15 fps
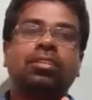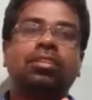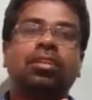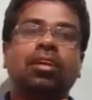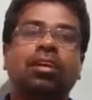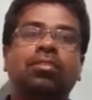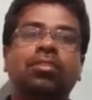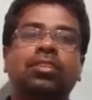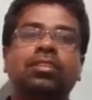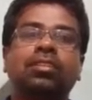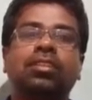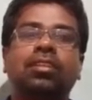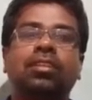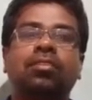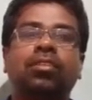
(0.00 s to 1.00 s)
We
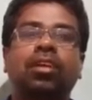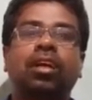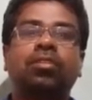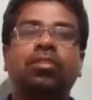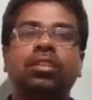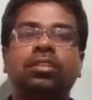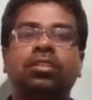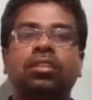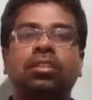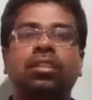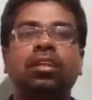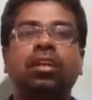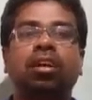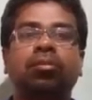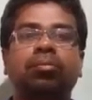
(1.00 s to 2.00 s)

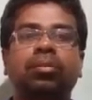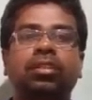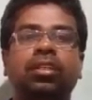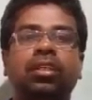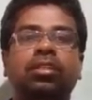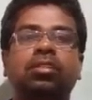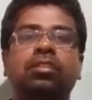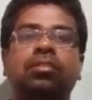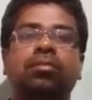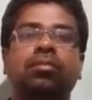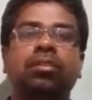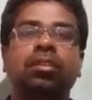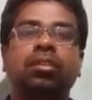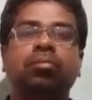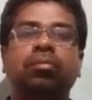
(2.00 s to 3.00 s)
always think of
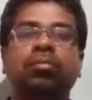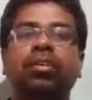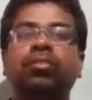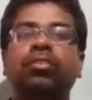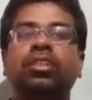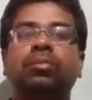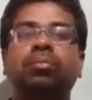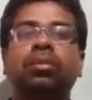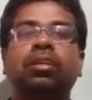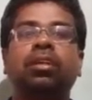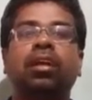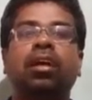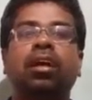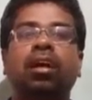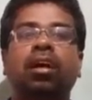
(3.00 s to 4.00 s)
mistakes
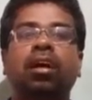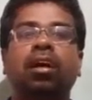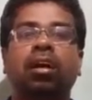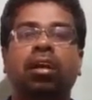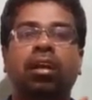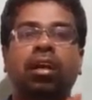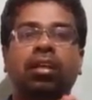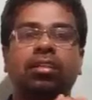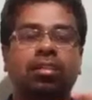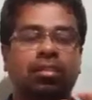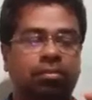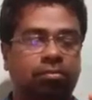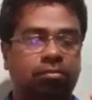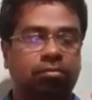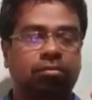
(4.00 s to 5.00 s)
when we speak
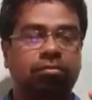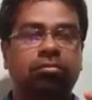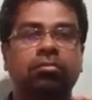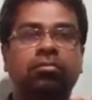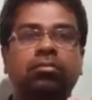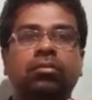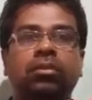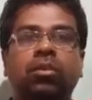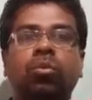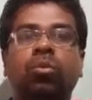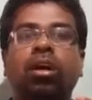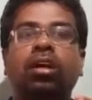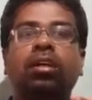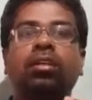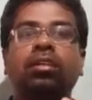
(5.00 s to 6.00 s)
or write.
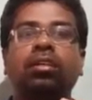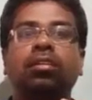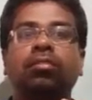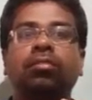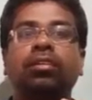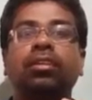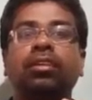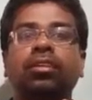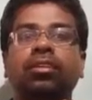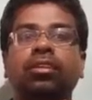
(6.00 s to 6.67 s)
Why?